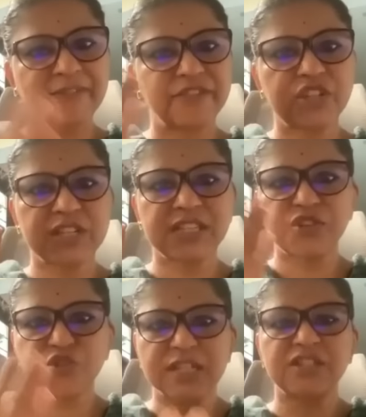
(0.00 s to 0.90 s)
which is a
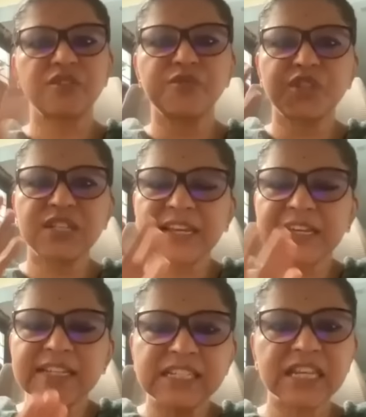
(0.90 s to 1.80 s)
gesture, which is like
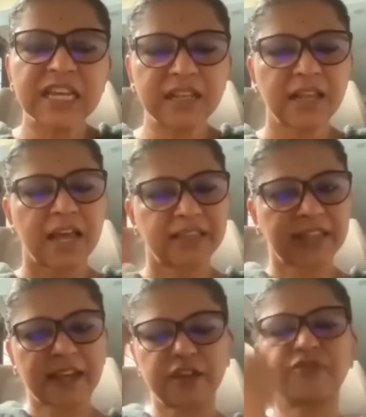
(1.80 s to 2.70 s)
a seal
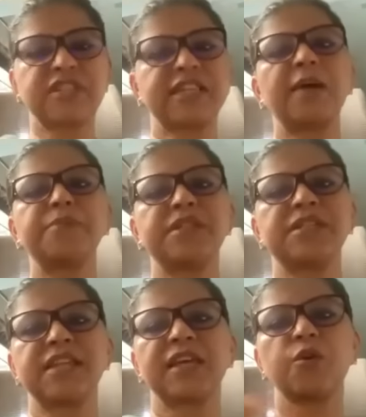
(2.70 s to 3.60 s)
that kind of stamps
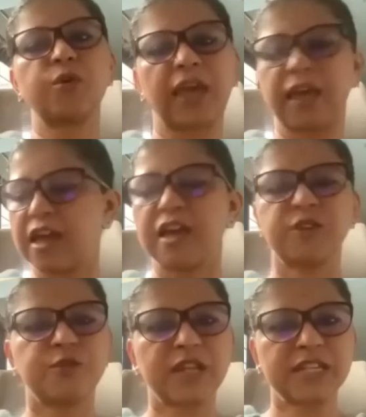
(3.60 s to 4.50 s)
it, saying, okay,
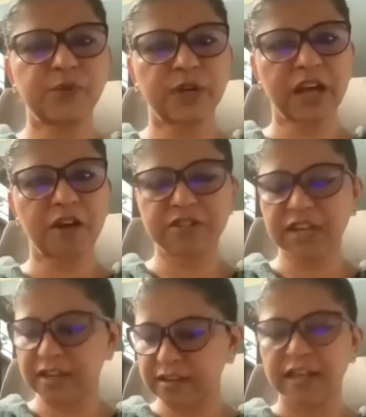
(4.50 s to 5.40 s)
today's workout
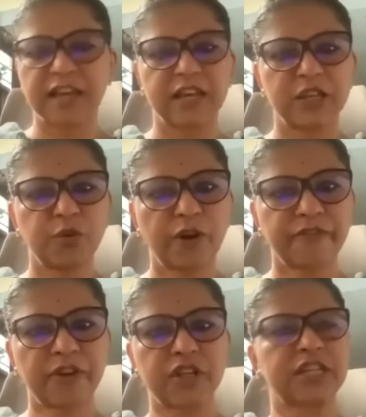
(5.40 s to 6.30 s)
done, you
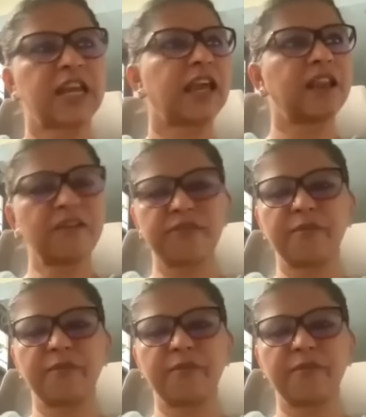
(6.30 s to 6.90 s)
have got enough